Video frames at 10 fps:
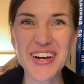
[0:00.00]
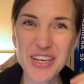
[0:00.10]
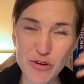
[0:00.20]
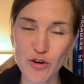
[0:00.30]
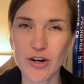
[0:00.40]

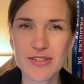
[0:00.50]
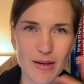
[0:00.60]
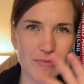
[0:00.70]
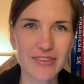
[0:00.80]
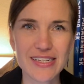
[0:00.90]
you've heard
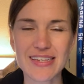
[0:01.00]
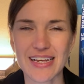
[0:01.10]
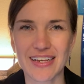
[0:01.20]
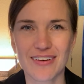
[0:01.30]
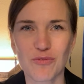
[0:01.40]
some of these
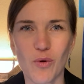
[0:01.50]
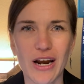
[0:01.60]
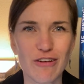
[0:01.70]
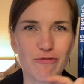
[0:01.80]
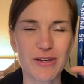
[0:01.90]
in what
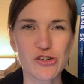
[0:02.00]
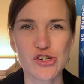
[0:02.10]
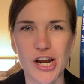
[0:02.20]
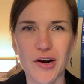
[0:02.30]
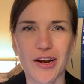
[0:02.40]
I've been
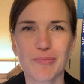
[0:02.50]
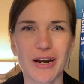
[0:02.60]
sharing,